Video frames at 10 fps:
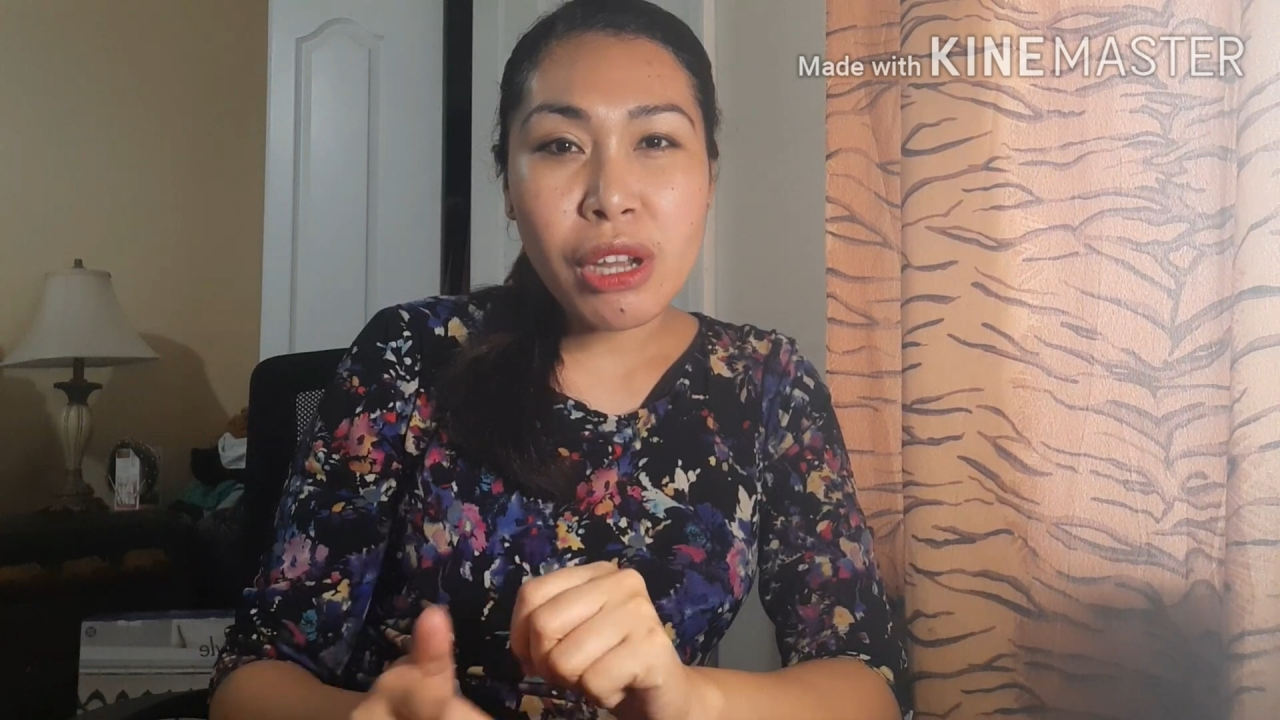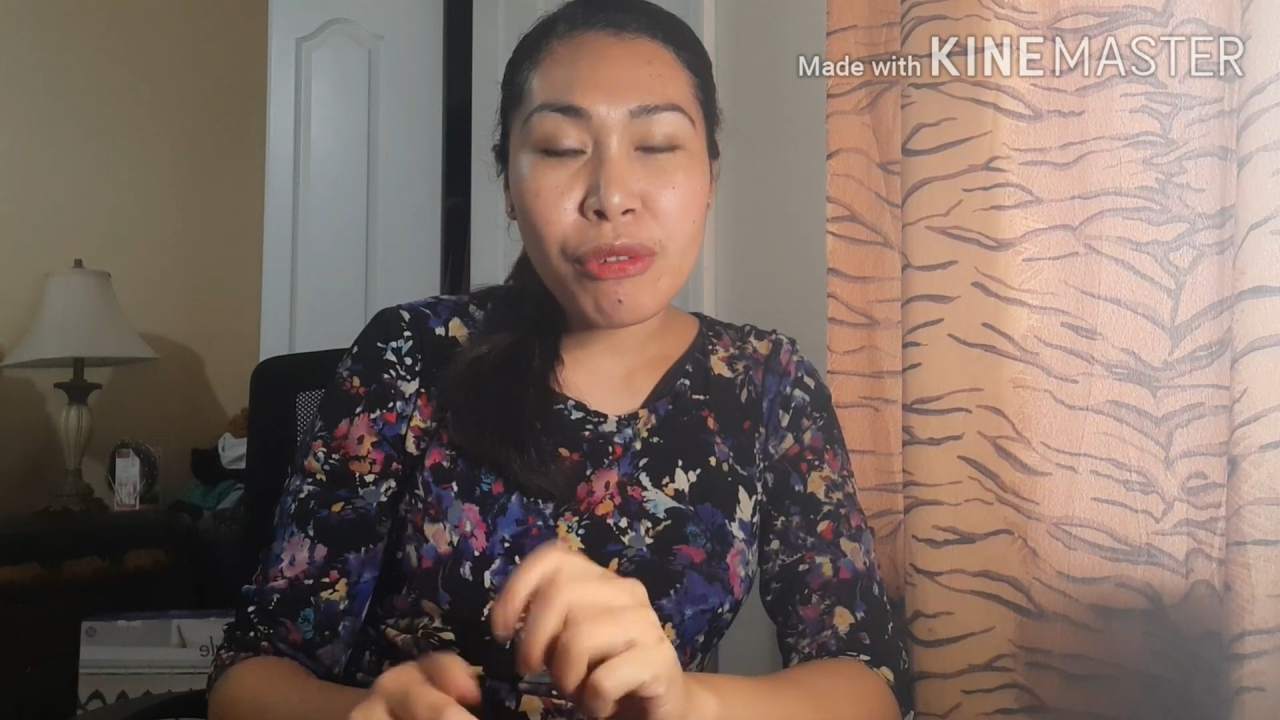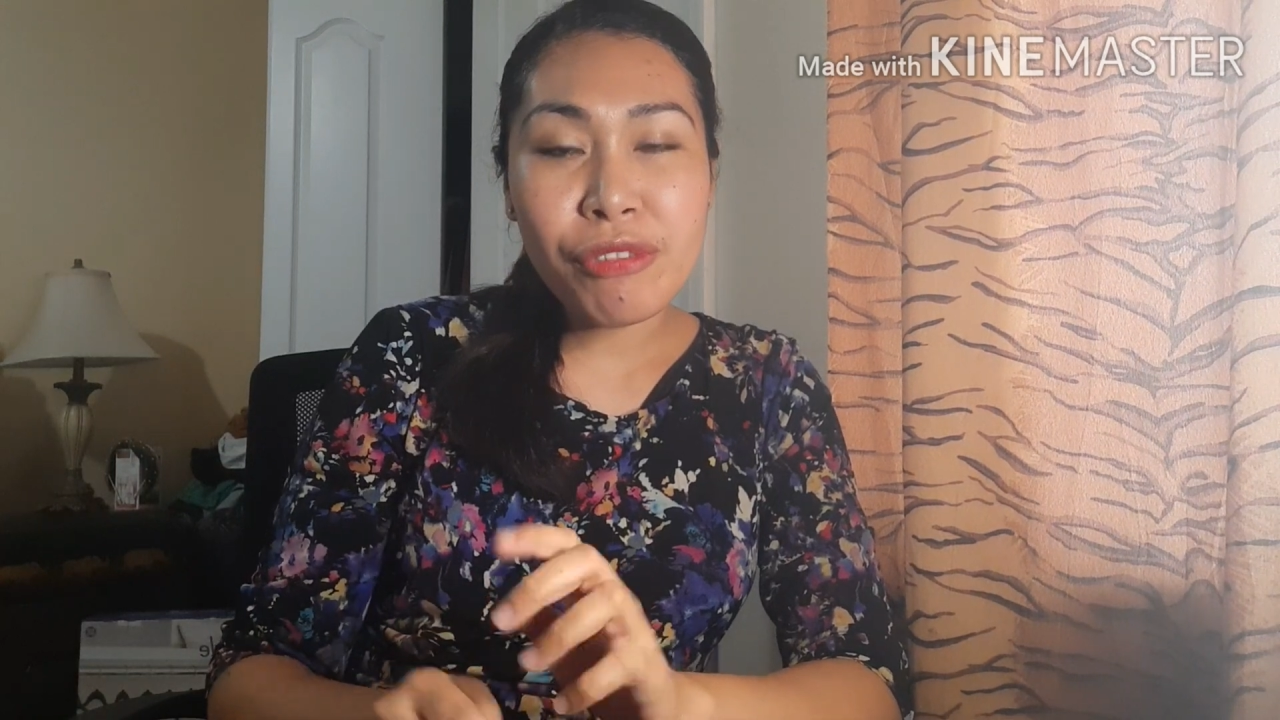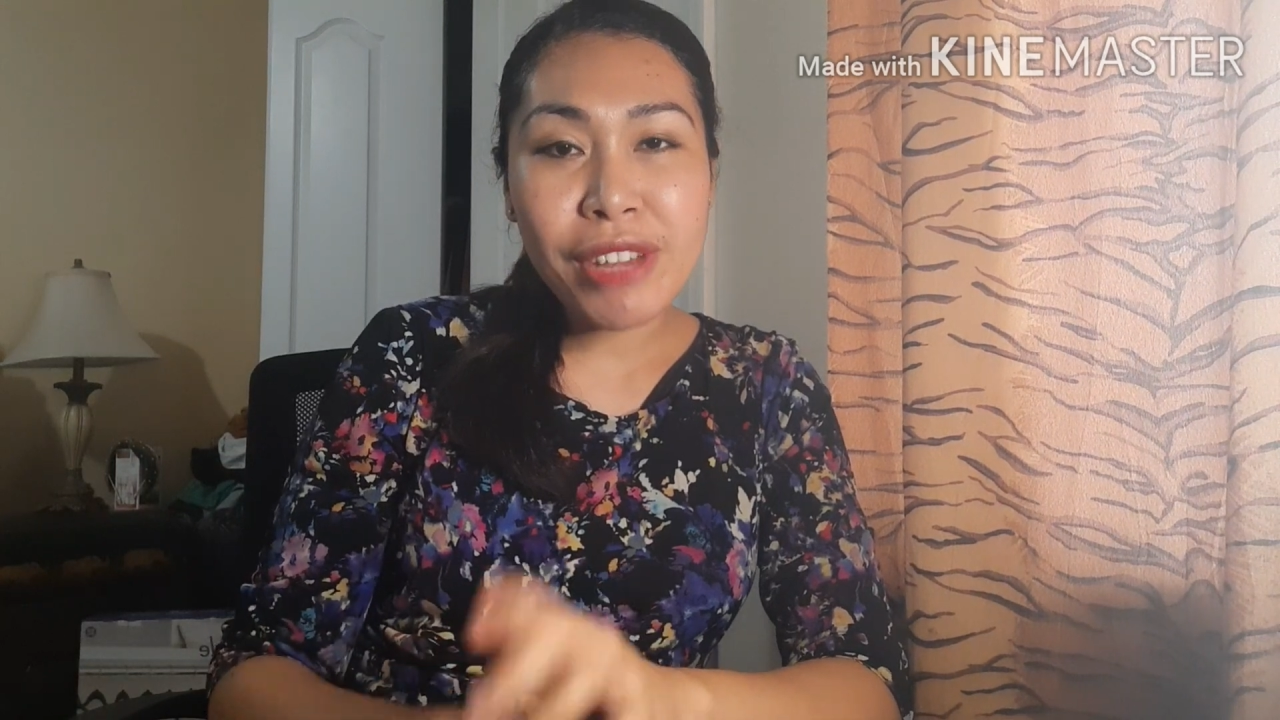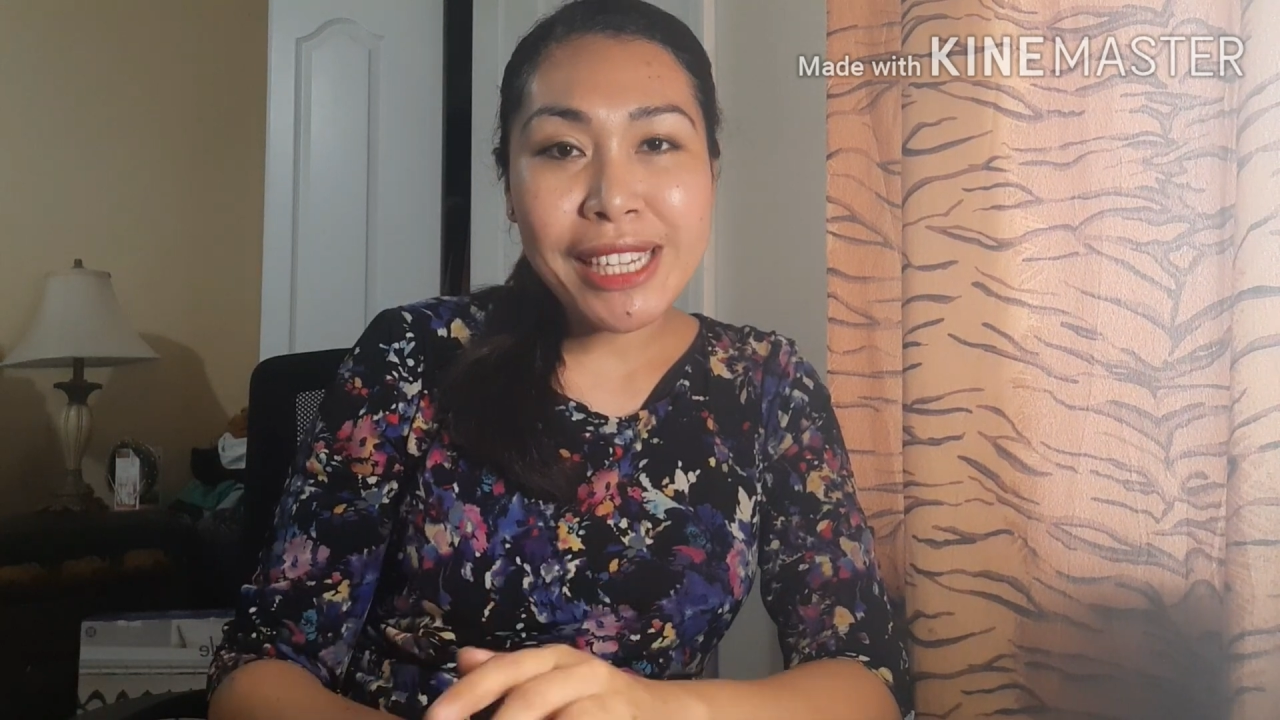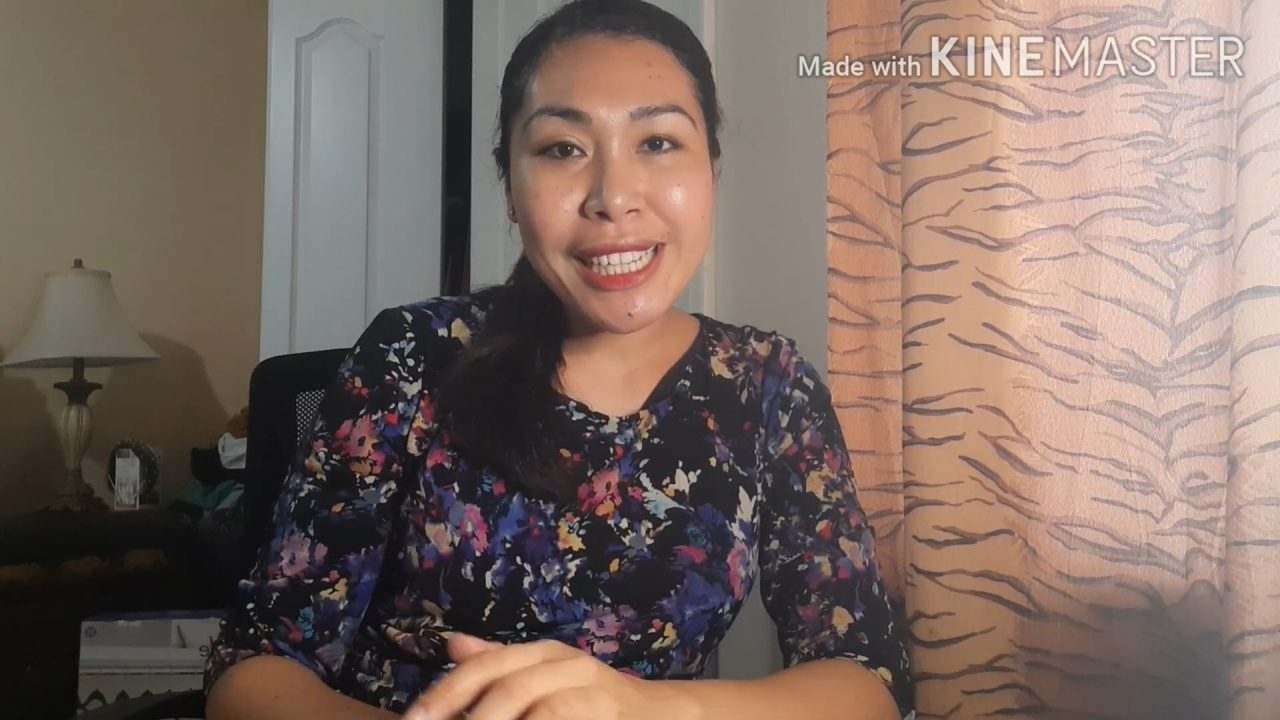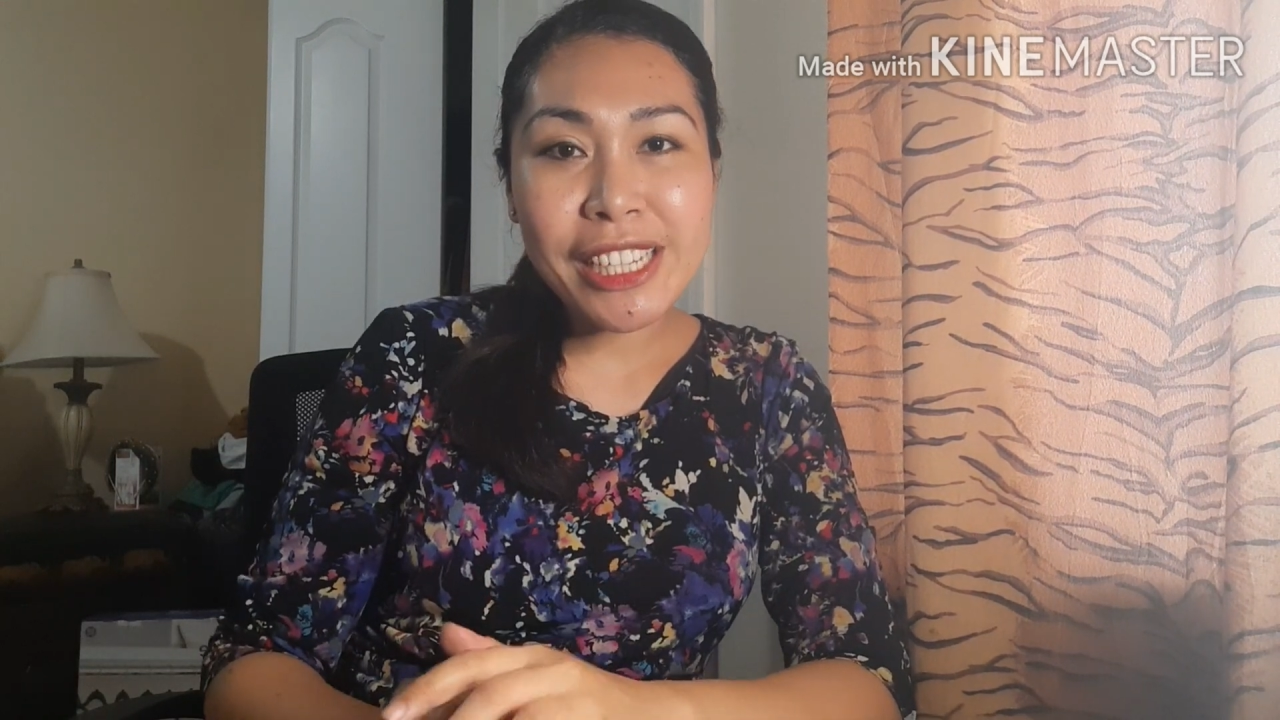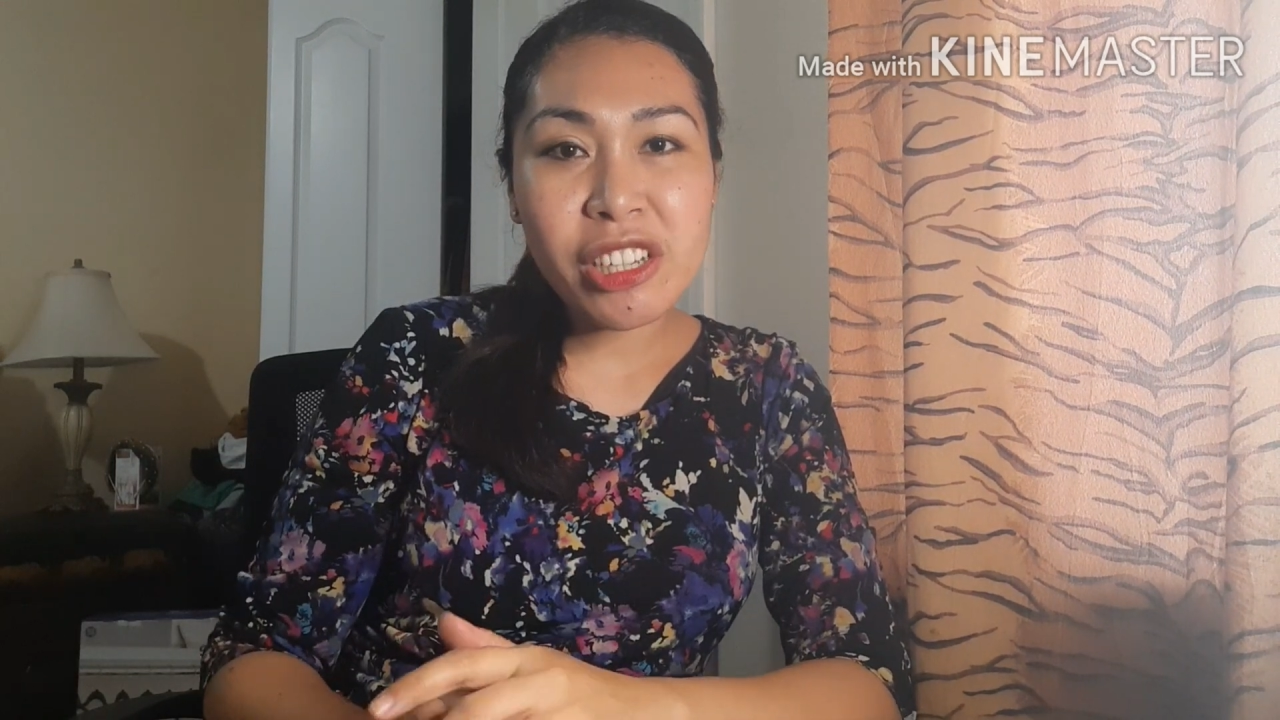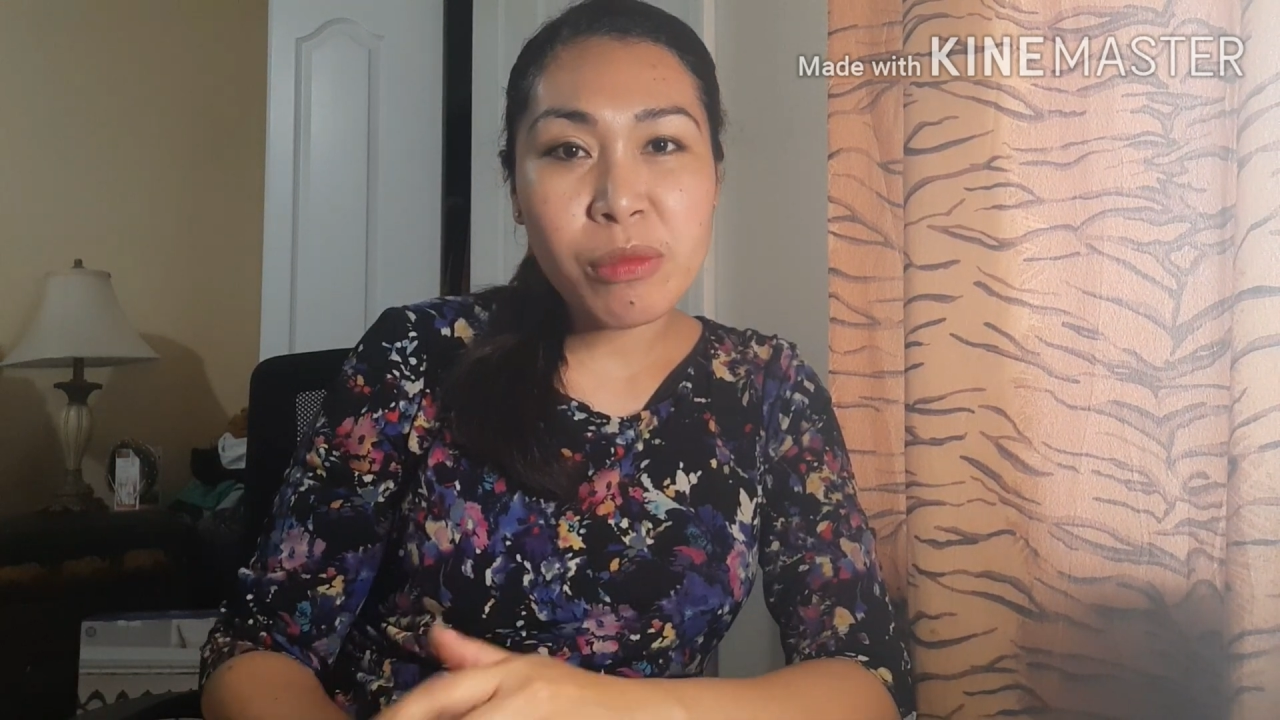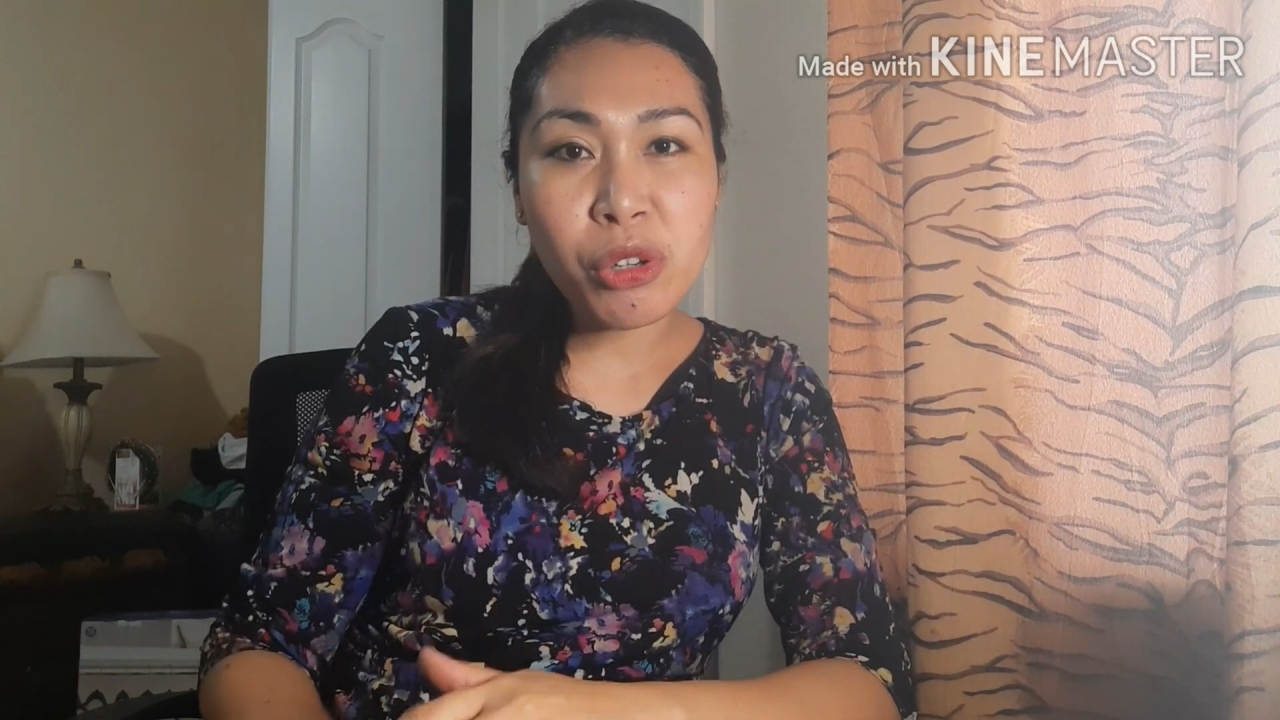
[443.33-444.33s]
our Venn
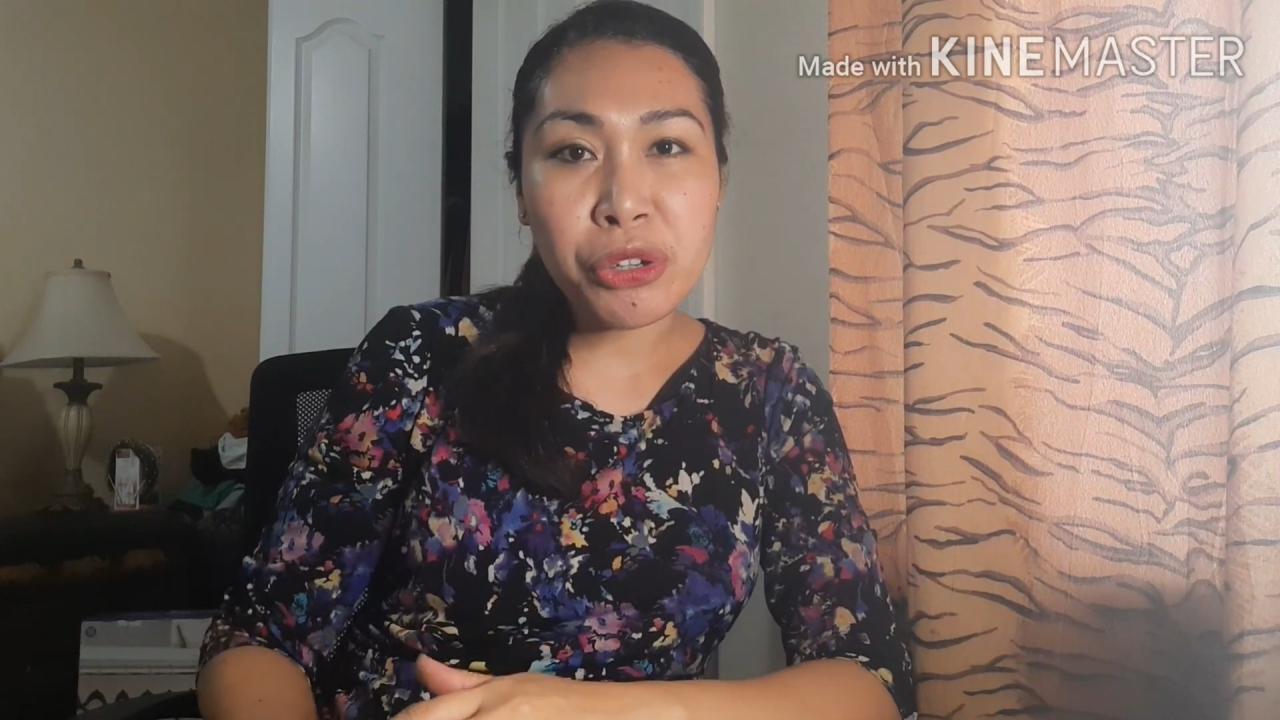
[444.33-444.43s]
diagram in